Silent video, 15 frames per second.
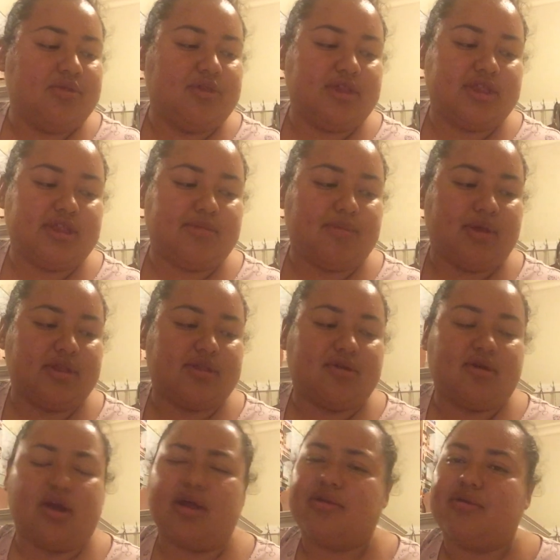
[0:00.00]
this
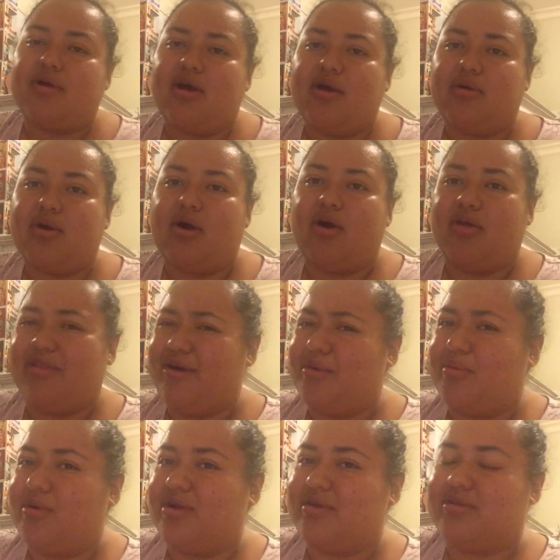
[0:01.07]
semester. I don't know how all
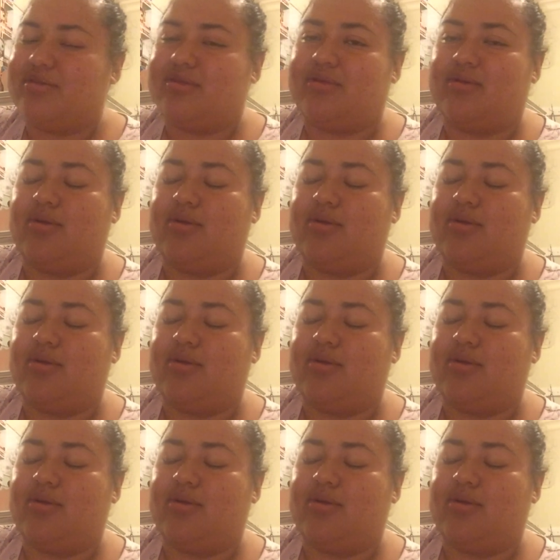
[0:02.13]
that works.